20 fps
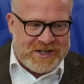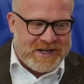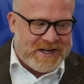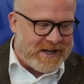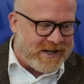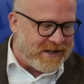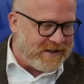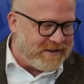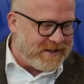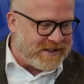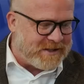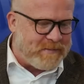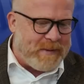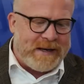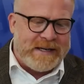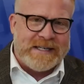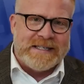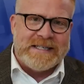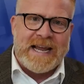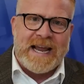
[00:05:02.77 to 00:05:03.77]
you to
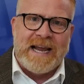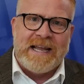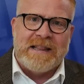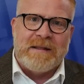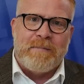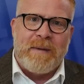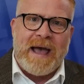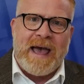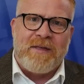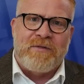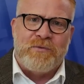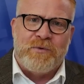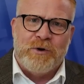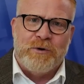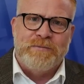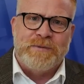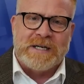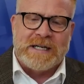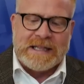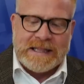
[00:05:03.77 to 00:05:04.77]
spend a day in the
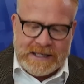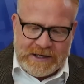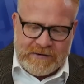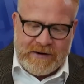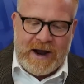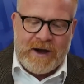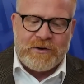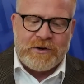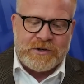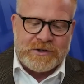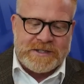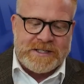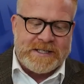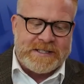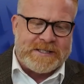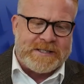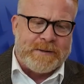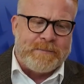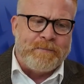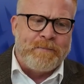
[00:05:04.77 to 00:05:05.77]
bathroom to clear out your
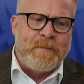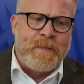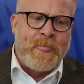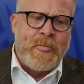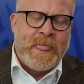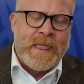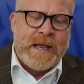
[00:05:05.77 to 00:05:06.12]
system.